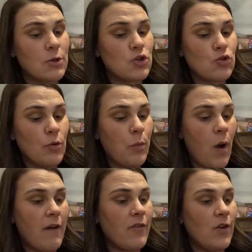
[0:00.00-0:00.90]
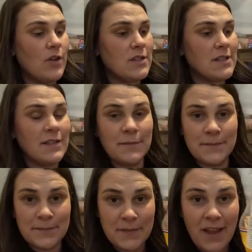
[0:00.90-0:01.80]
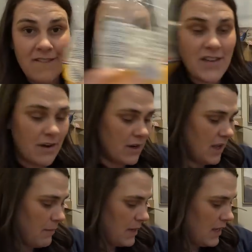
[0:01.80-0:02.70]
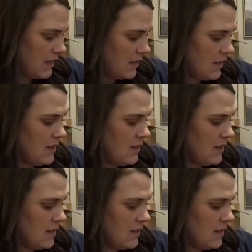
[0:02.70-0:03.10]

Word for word: Stroopwafels. Very yummy.